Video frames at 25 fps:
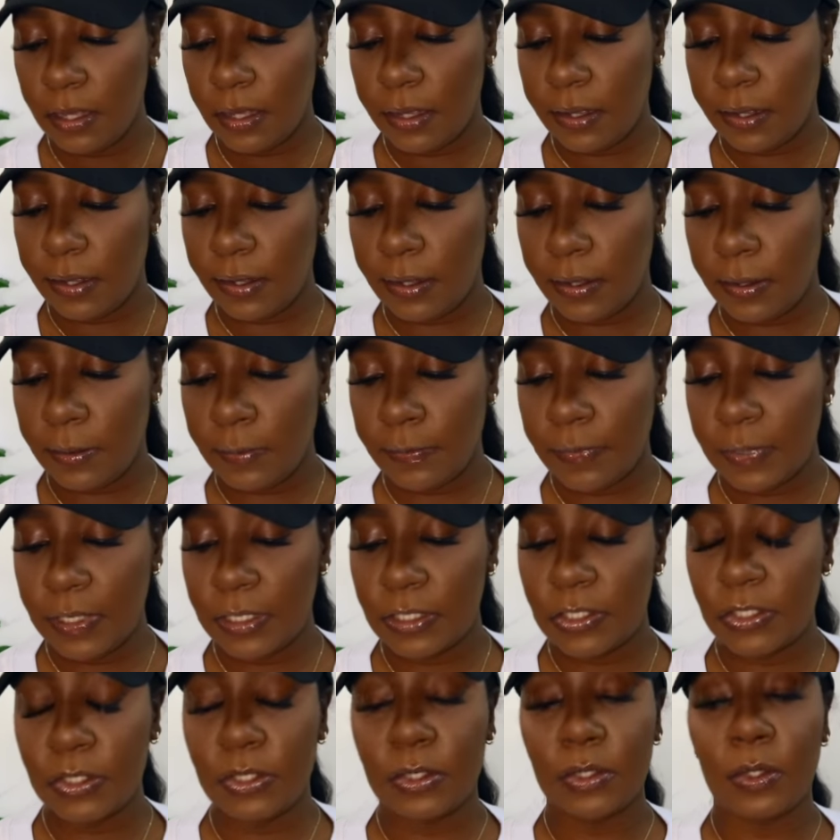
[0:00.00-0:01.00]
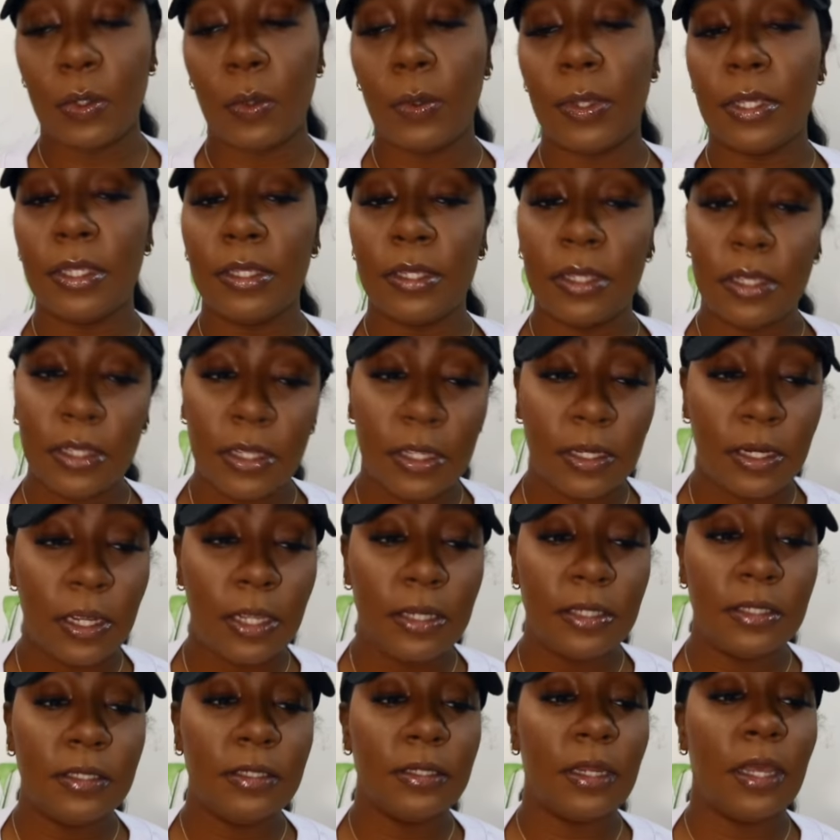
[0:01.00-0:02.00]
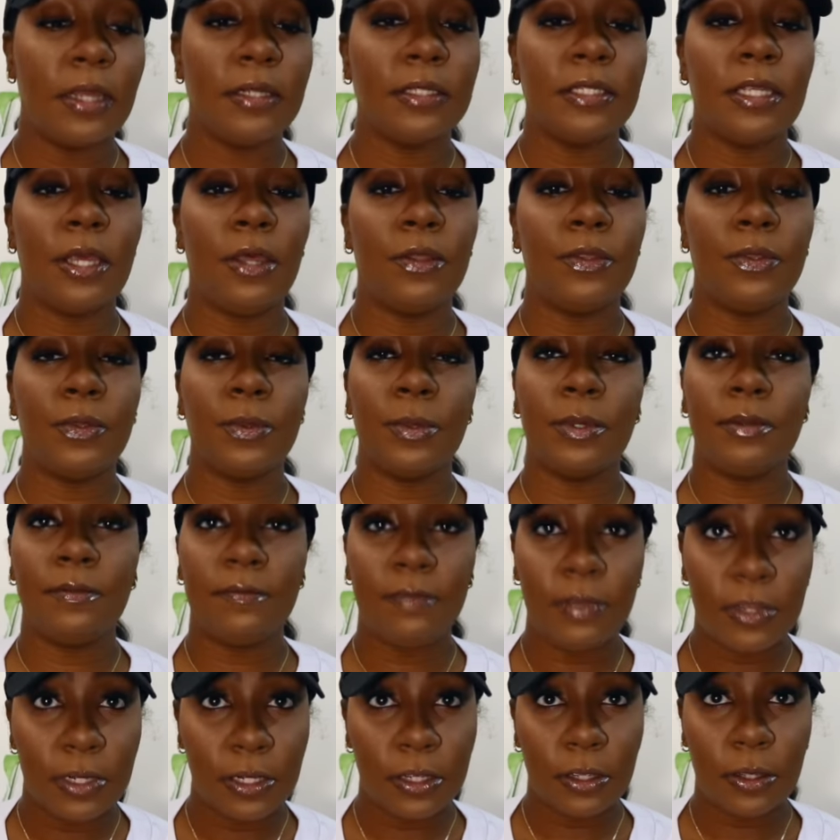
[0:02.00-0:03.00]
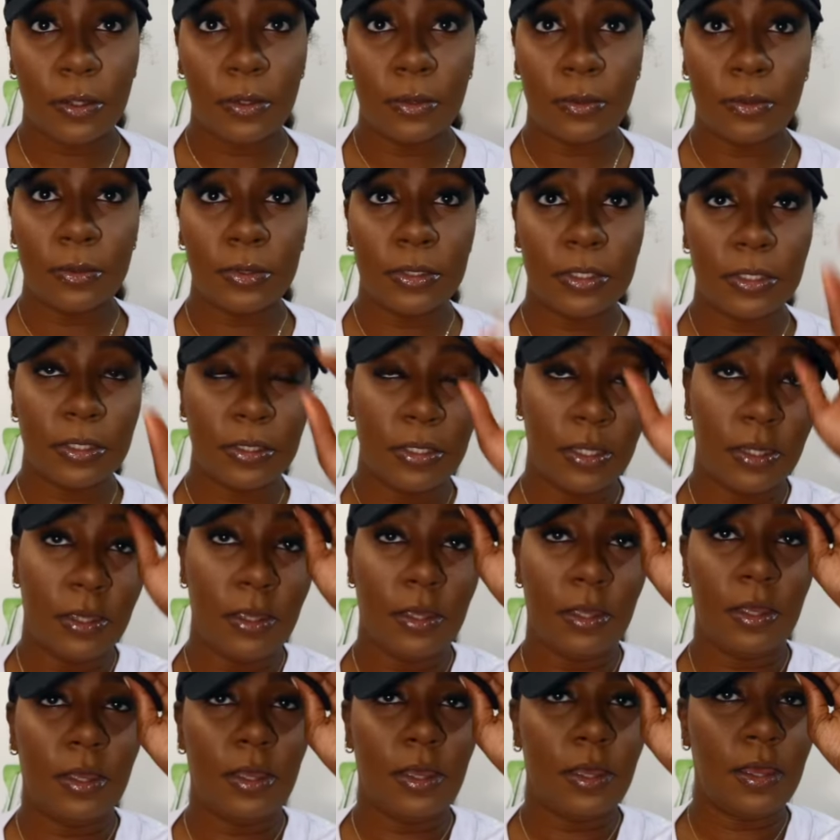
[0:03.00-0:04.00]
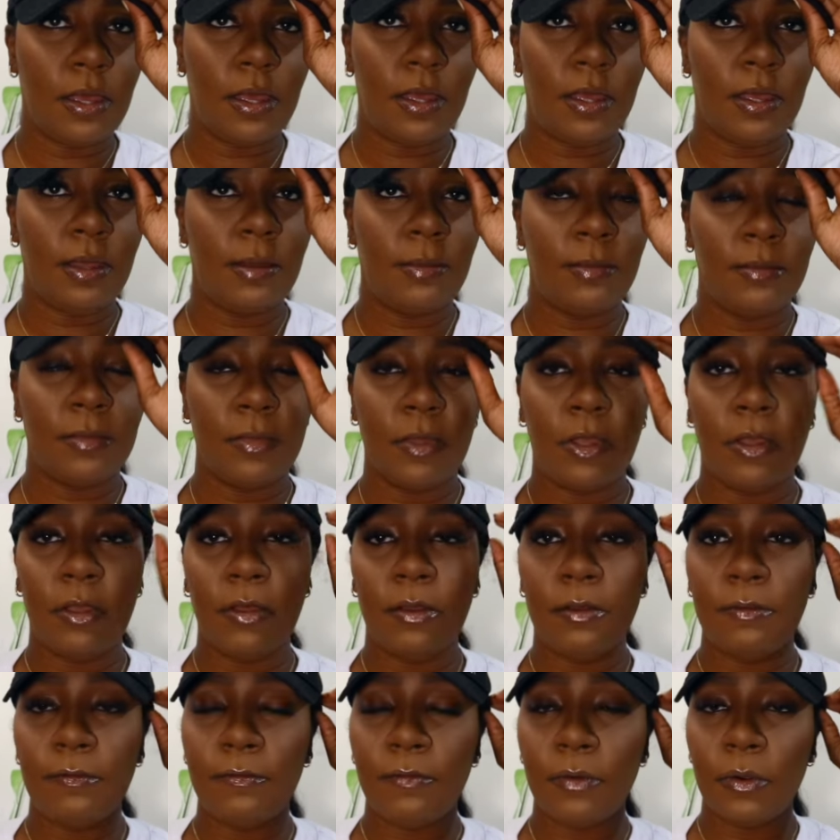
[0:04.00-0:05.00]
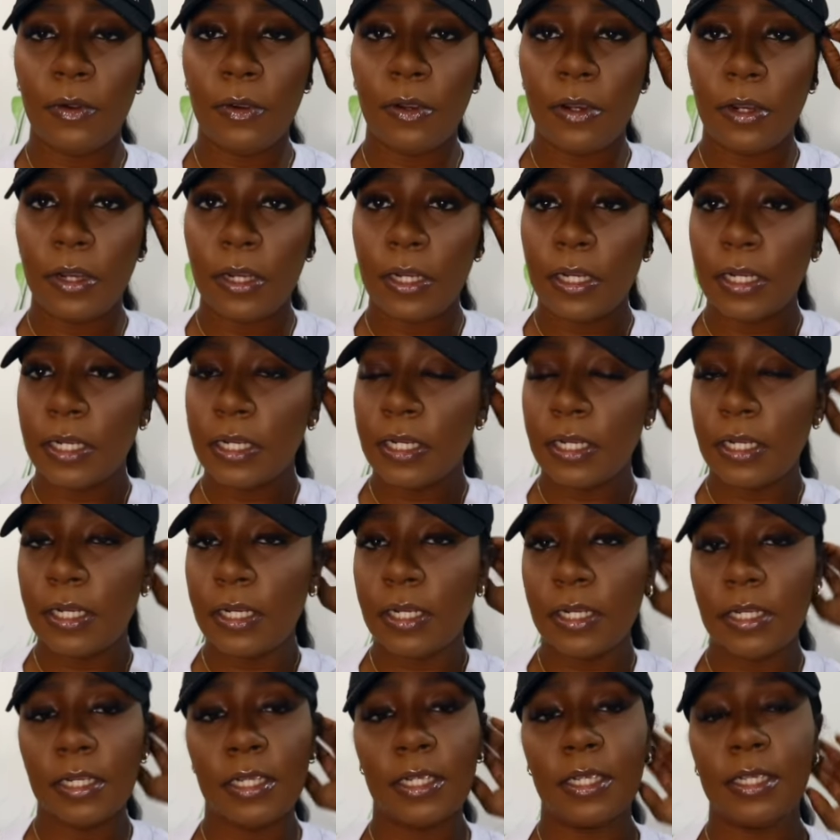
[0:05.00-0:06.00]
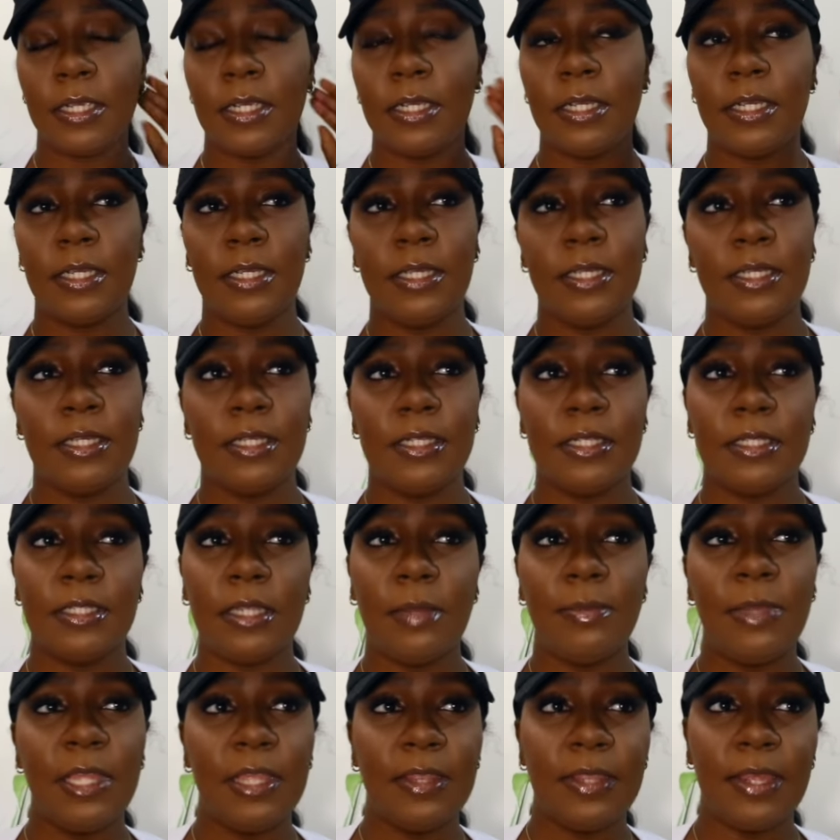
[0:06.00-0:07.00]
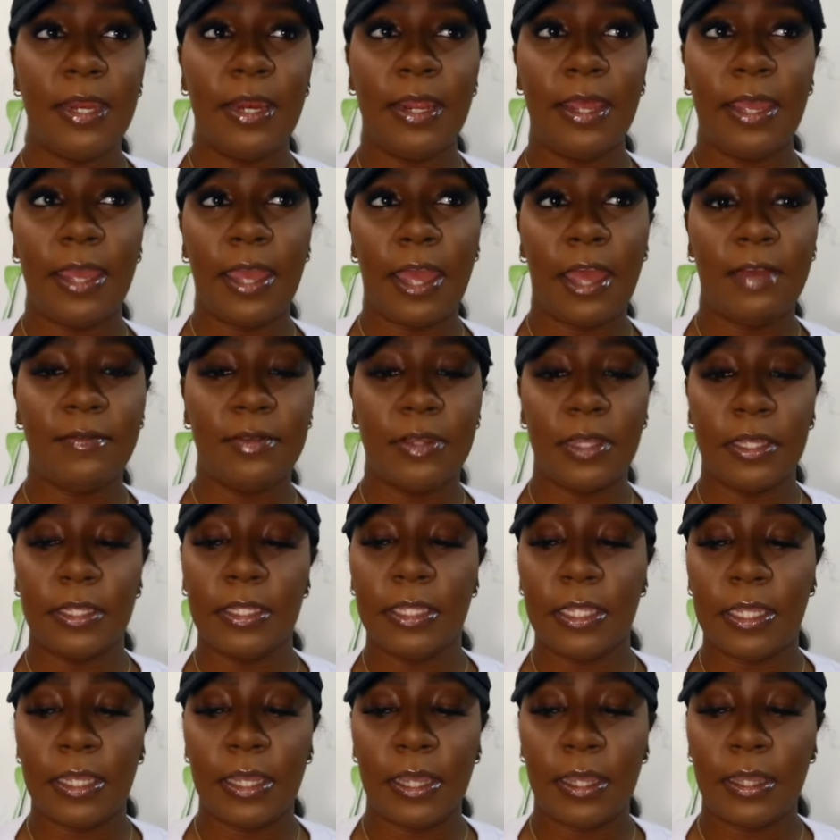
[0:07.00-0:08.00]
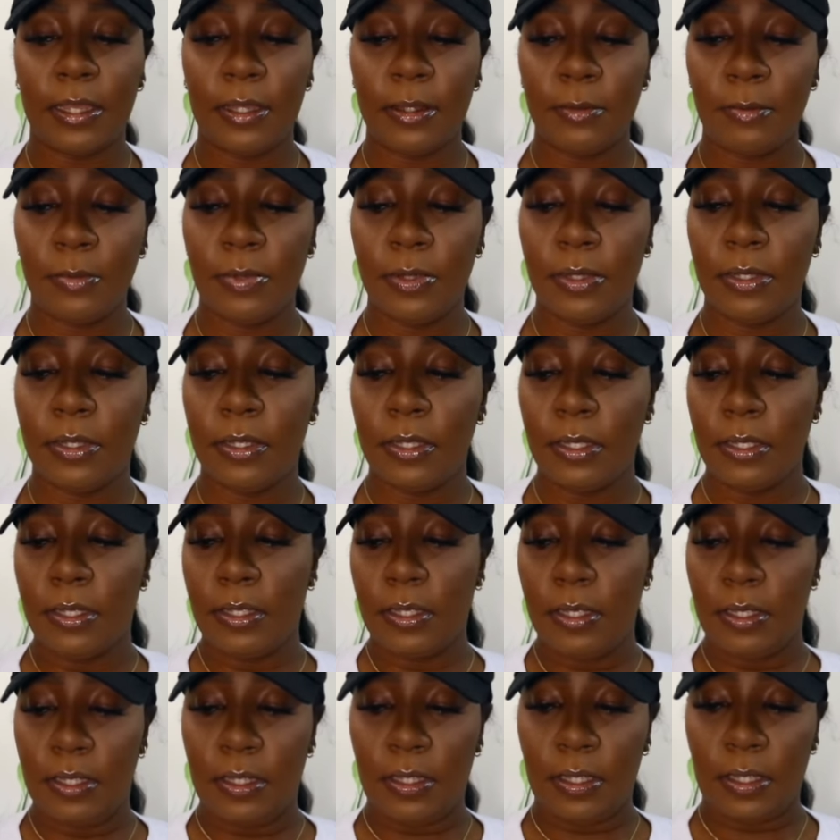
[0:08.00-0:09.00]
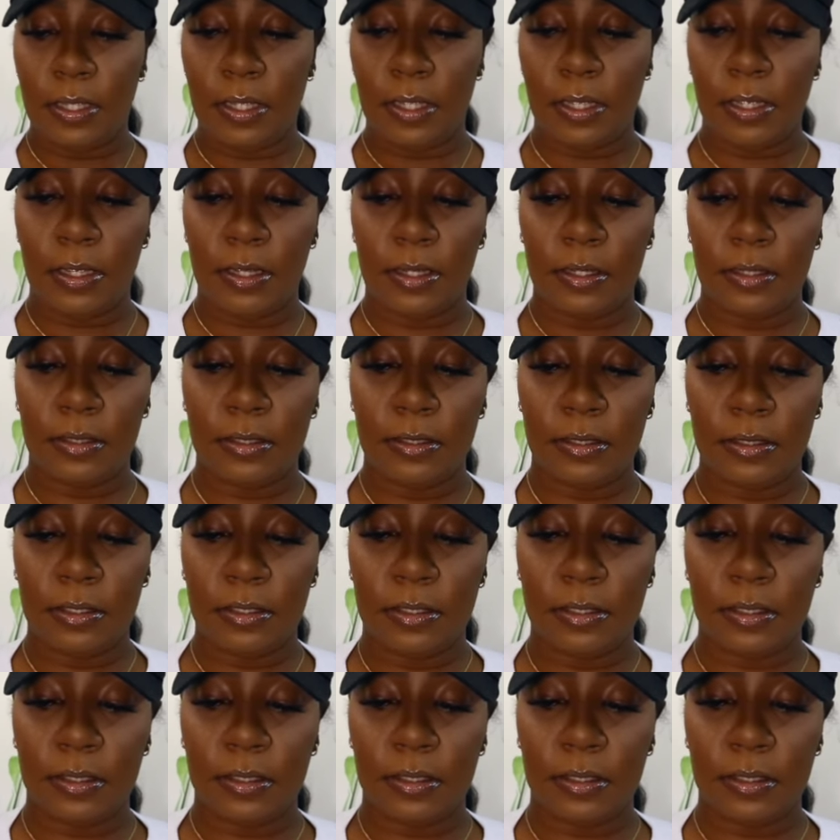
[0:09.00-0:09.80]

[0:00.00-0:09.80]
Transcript: Um, it's going good. I knocked out three videos um, for something that I have cooking up and